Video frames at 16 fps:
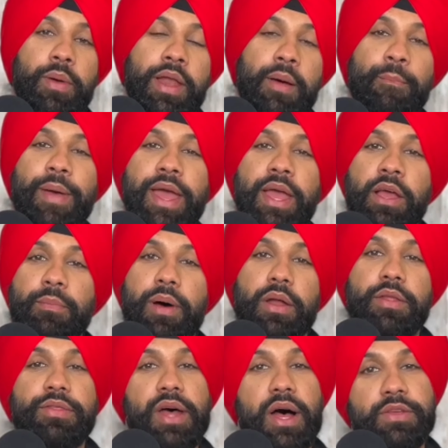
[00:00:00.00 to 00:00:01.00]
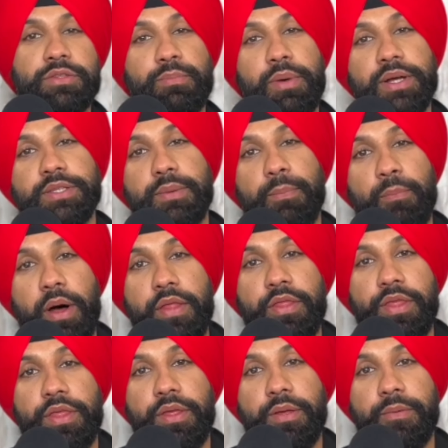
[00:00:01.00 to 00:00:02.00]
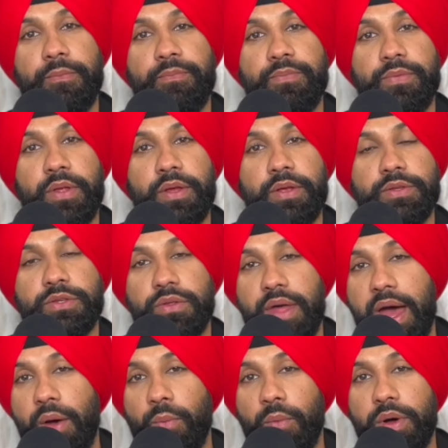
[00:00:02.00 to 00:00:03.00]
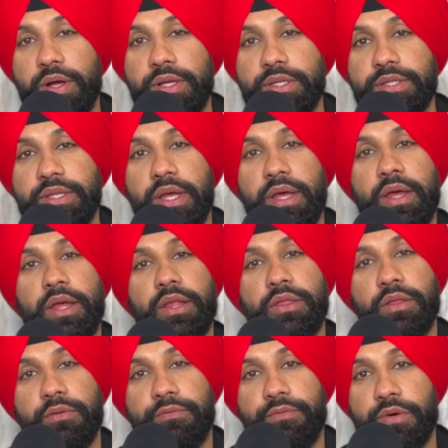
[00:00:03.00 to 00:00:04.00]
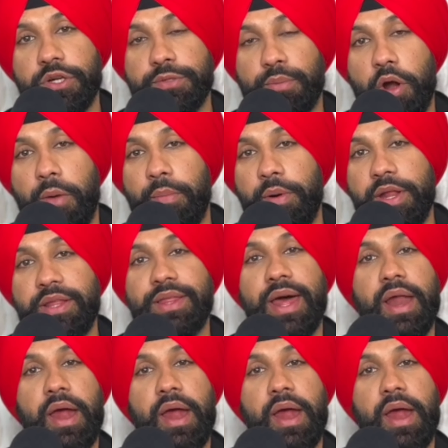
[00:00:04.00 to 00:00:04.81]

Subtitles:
I'm paying about $1,000 a month. So that was the first property that I